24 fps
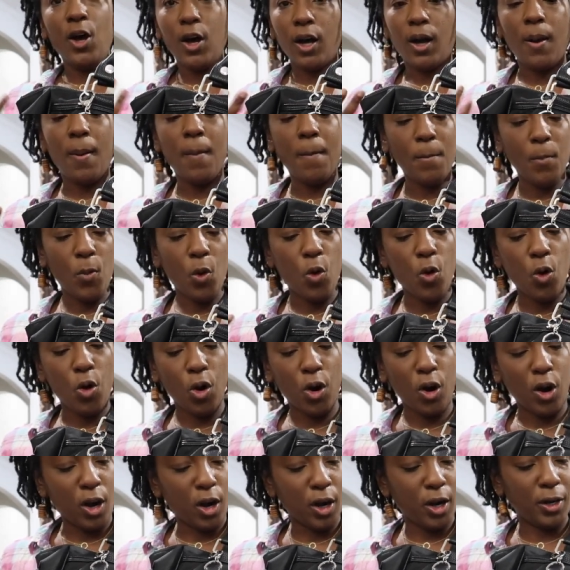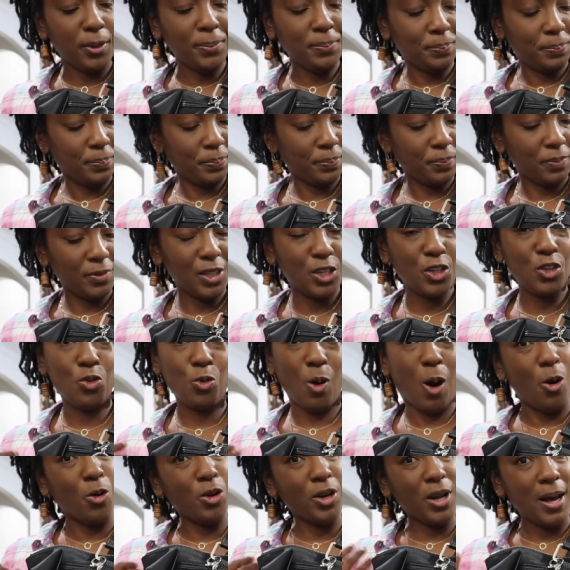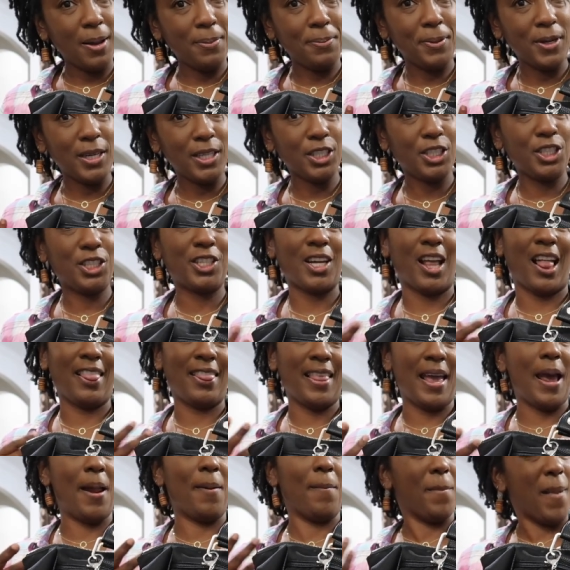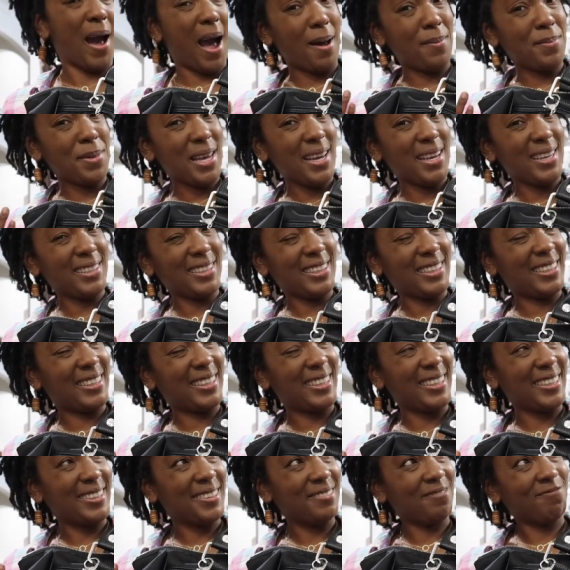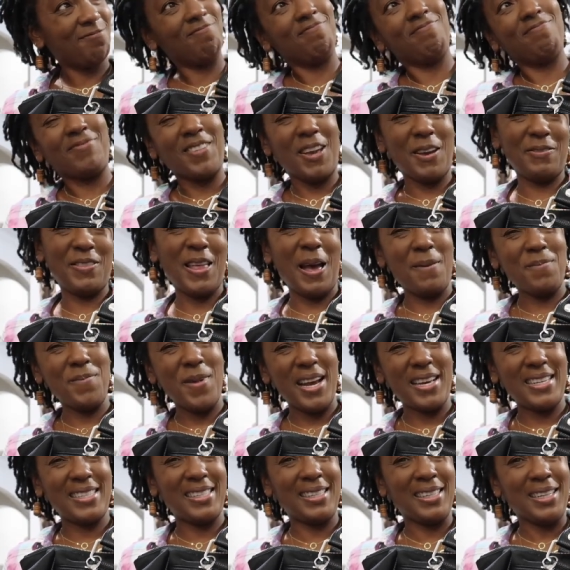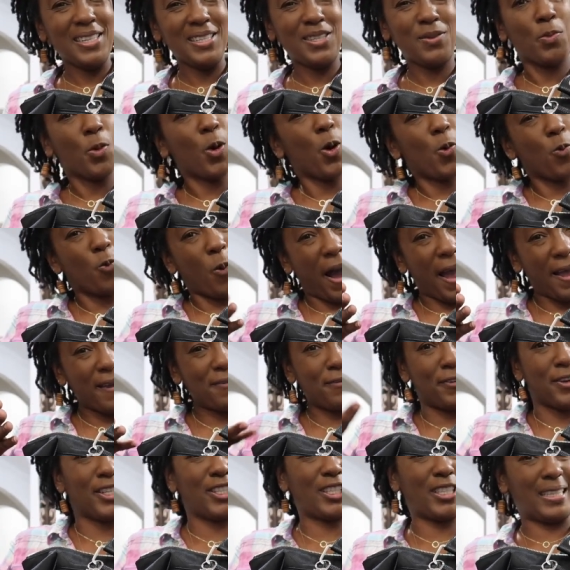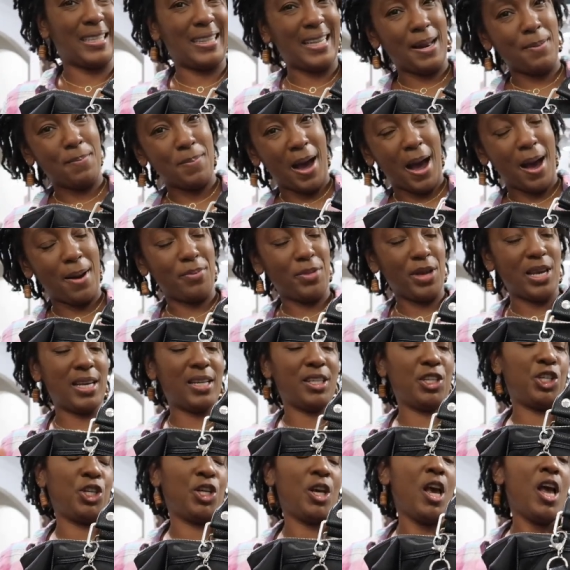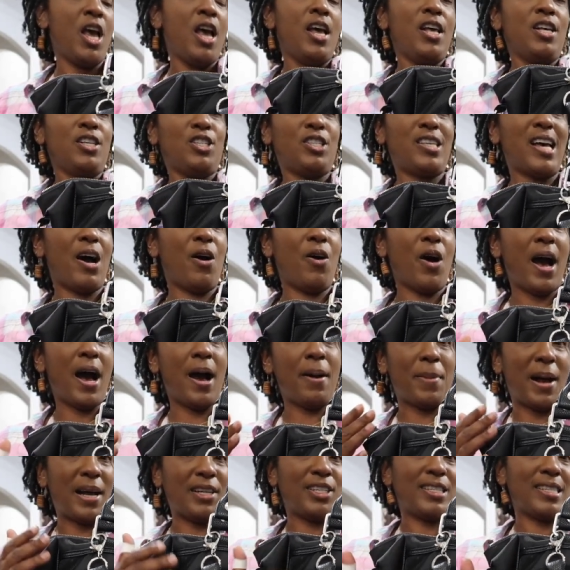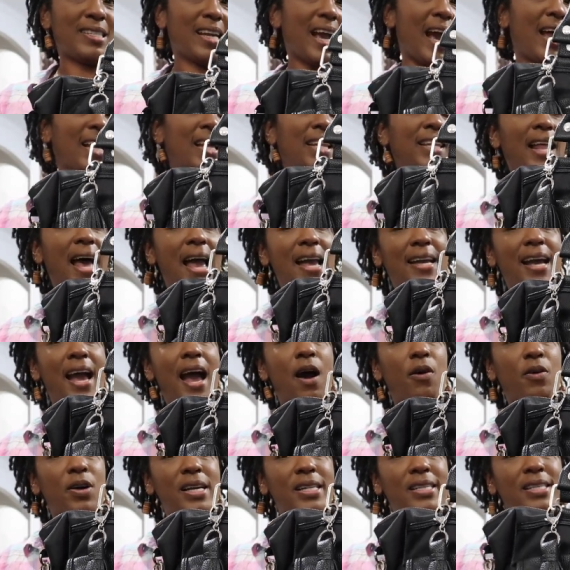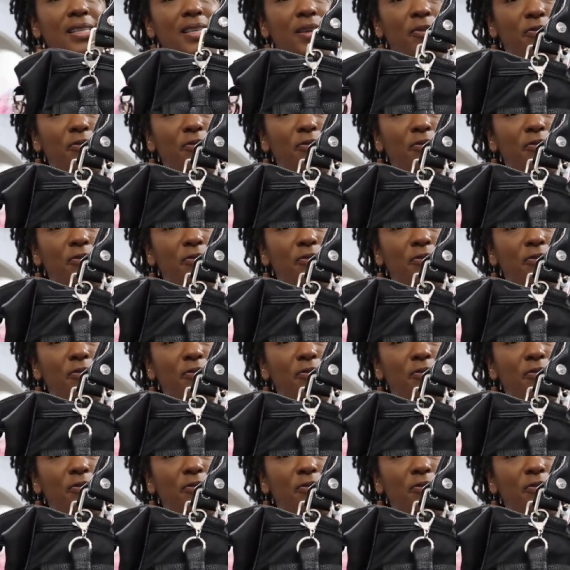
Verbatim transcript: look more grown-up-ish than mommy-ish, if that makes sense, more wife-ish than mommy-ish. So um, I just kind of like how it's